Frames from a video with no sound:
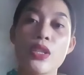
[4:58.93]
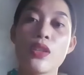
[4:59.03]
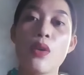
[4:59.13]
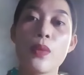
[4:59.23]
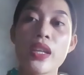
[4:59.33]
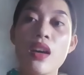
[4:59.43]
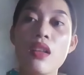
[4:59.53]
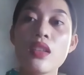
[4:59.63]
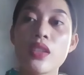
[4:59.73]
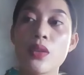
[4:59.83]
So we
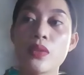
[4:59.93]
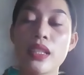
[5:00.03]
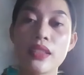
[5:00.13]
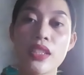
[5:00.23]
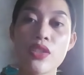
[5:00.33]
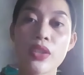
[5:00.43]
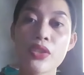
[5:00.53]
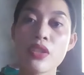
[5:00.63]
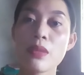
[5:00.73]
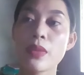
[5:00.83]
all know that
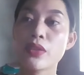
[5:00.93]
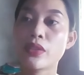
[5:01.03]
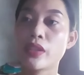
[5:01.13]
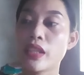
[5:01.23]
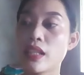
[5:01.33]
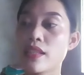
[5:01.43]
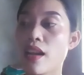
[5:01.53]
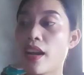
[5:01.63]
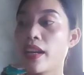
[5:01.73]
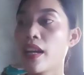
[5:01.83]
instructional materials
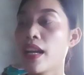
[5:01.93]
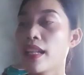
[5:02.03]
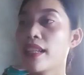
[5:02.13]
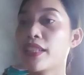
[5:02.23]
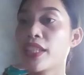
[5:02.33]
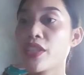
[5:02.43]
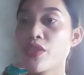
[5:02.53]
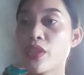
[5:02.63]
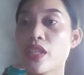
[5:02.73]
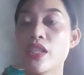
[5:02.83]
are the
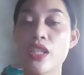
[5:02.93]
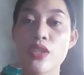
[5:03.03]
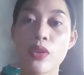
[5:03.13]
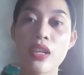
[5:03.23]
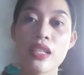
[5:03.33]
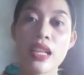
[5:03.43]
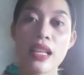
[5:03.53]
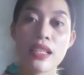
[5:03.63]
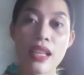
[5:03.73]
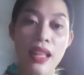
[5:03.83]
teacher's resources,